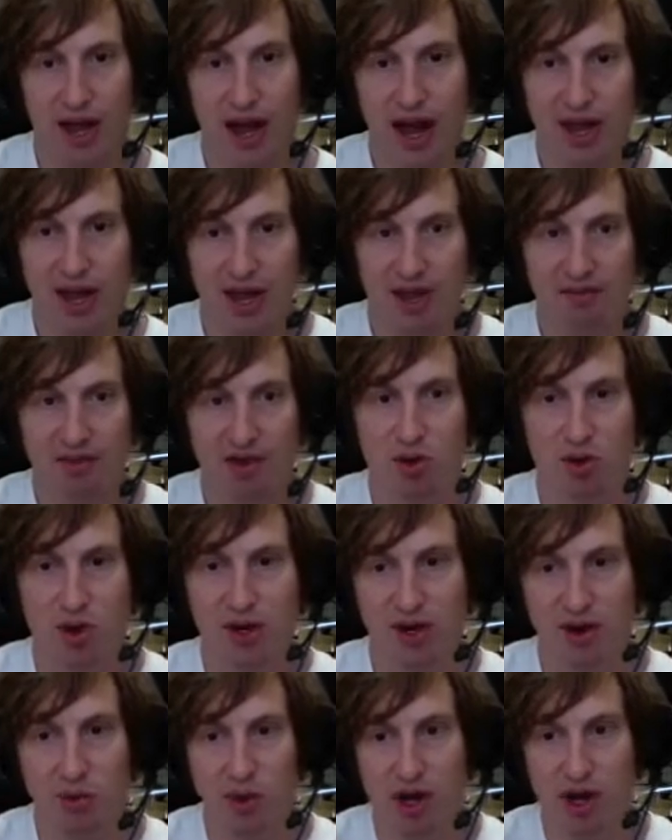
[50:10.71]
And if you were
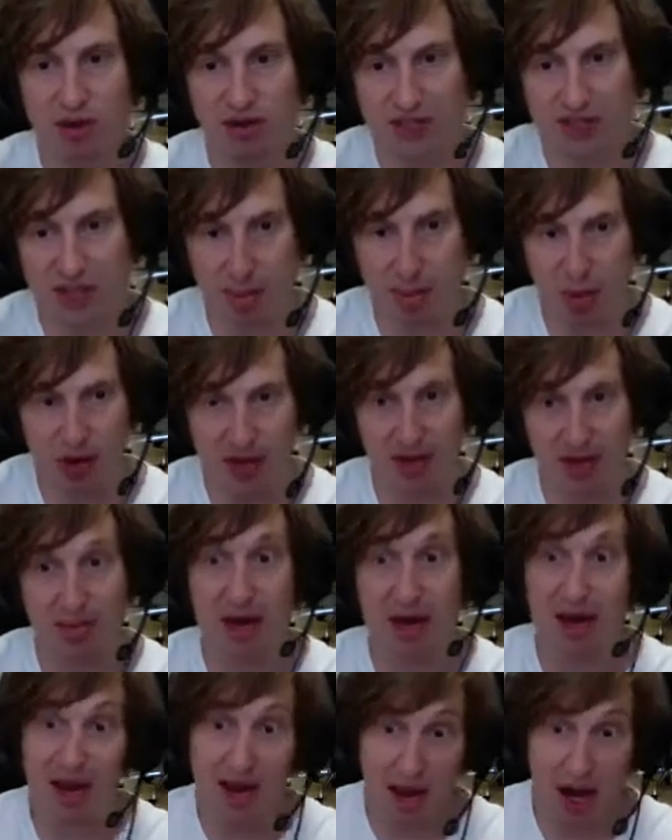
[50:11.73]
when you separate them,
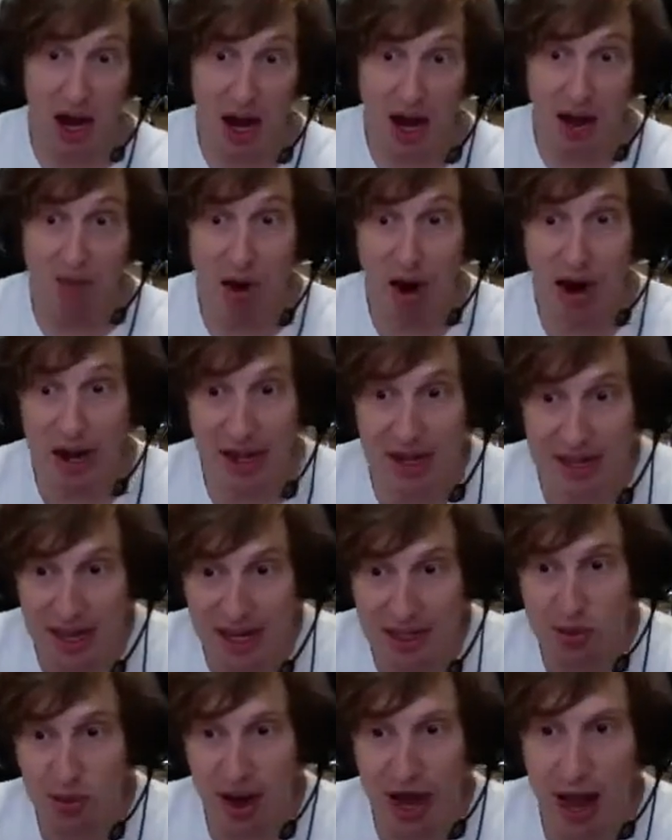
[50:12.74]
ironically,
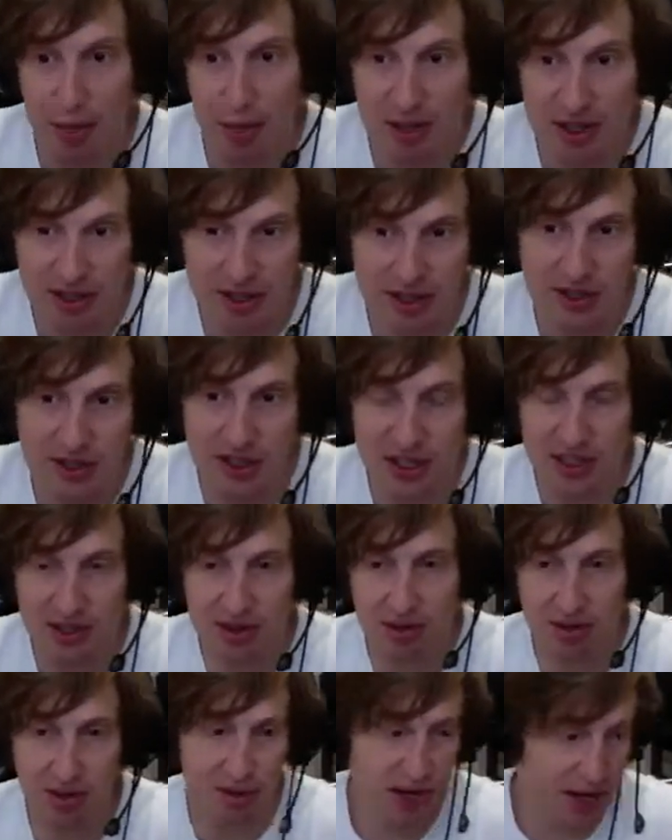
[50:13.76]
that's what happens in
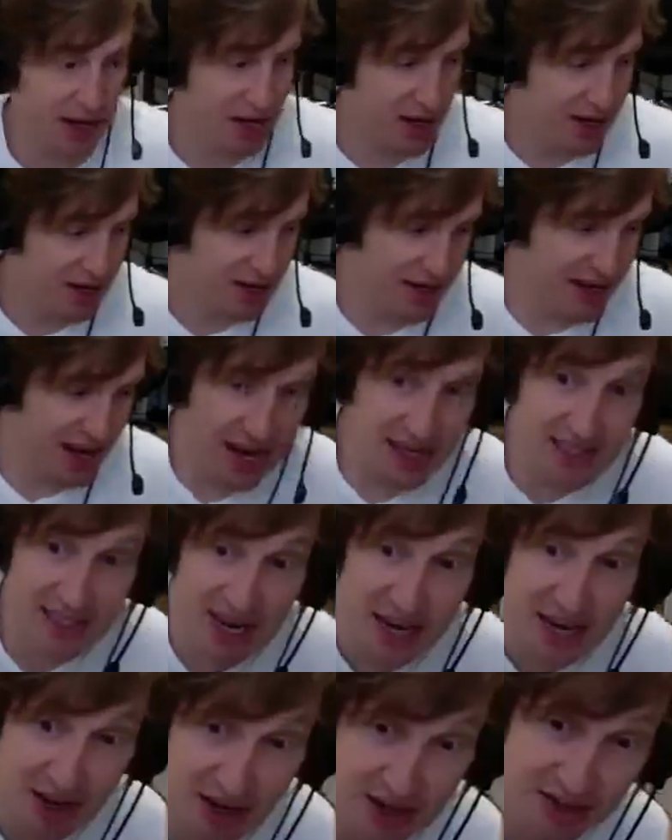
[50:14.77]
season 3, the as
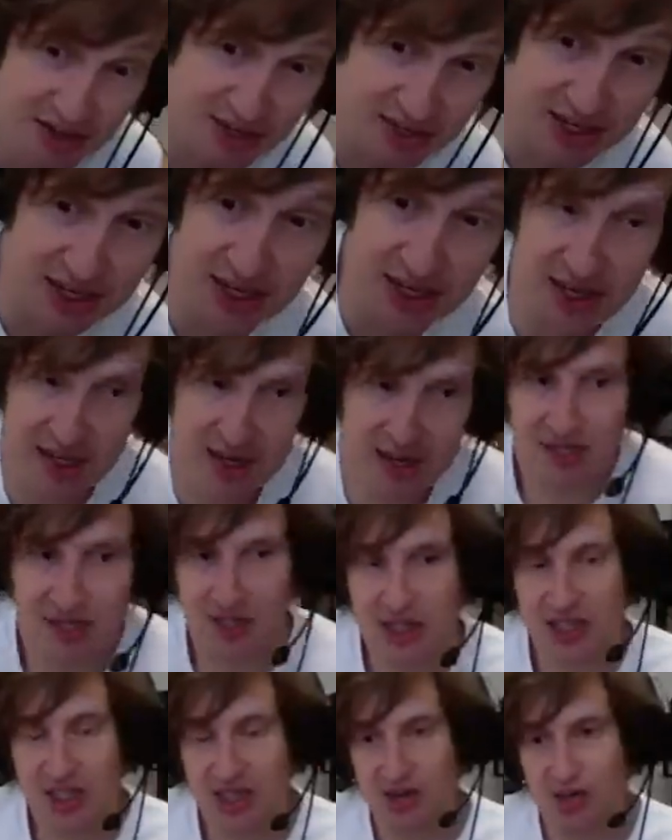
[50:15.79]
yet unseen
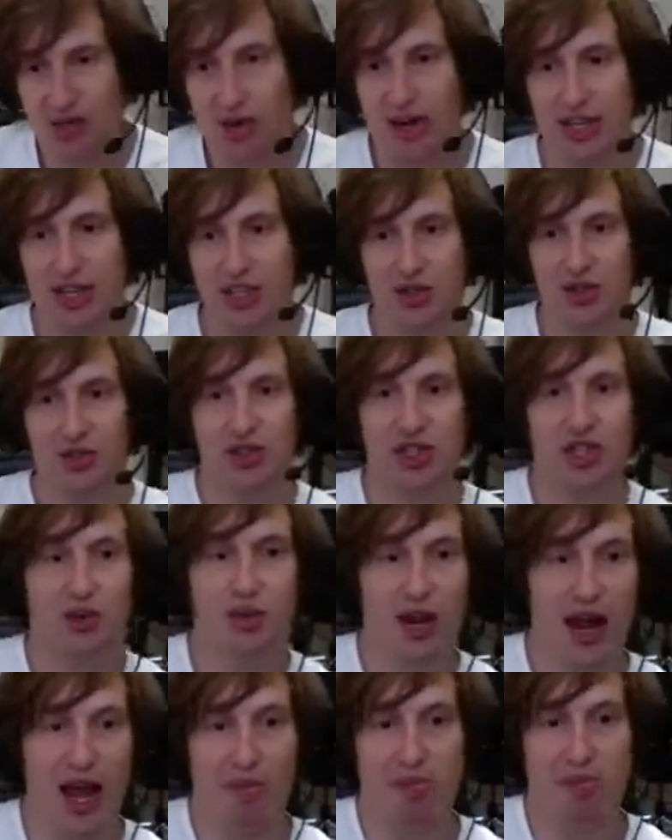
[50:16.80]
season 3, is you see
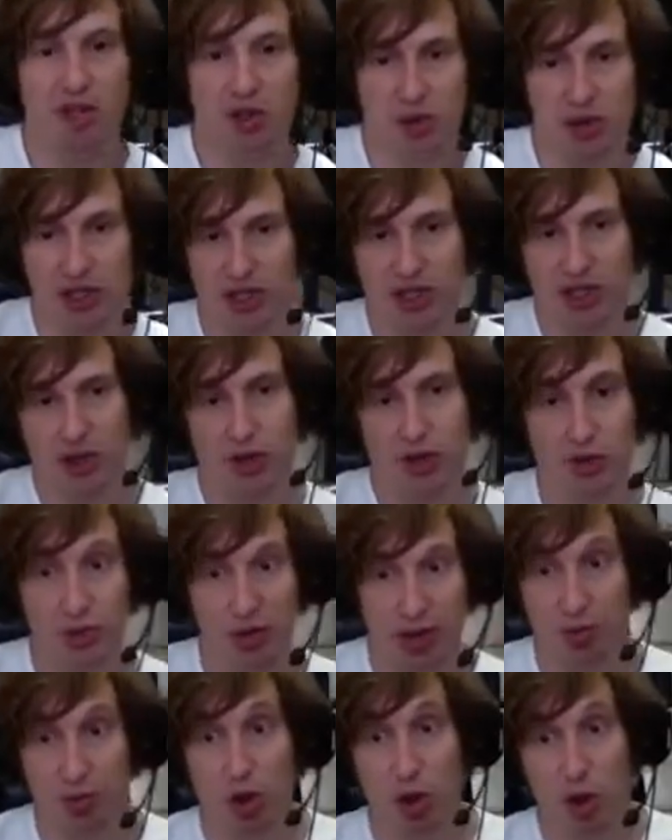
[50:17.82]
what happens when these two
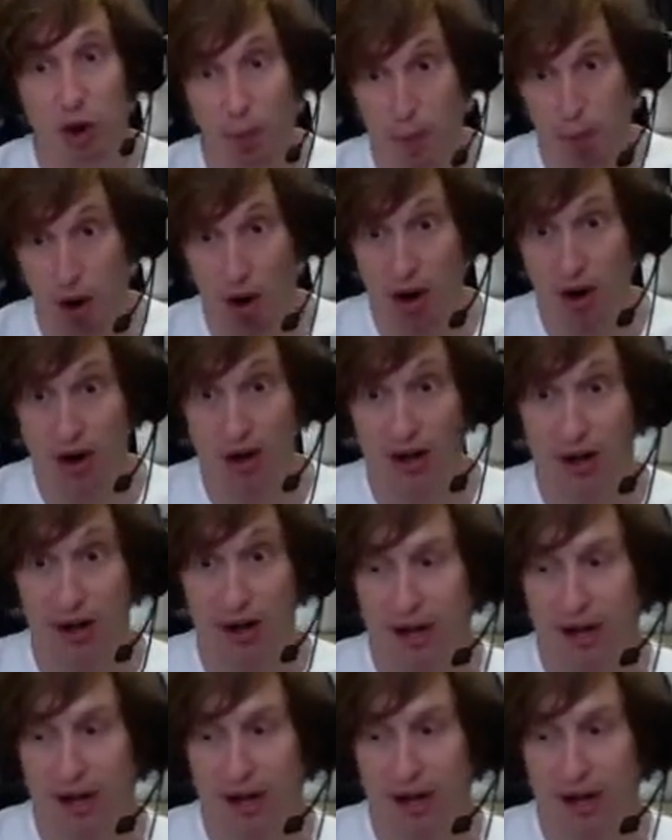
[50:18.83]
people are apart.